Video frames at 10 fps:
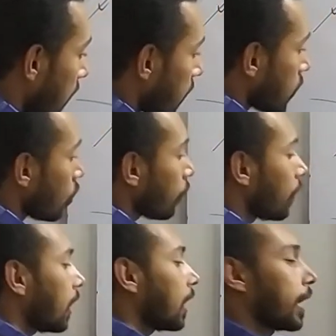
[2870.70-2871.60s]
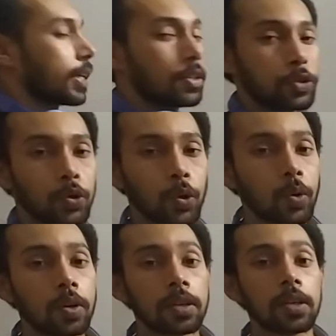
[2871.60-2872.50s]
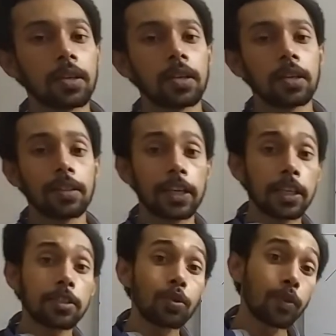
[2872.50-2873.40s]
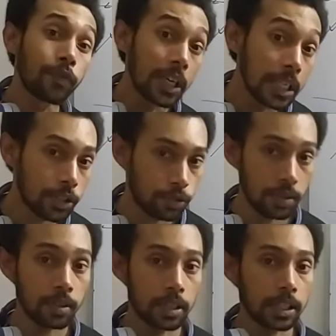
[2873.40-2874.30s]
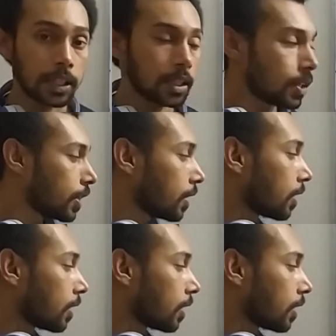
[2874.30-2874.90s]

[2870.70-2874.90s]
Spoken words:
there is no field line, so there is no field strength there.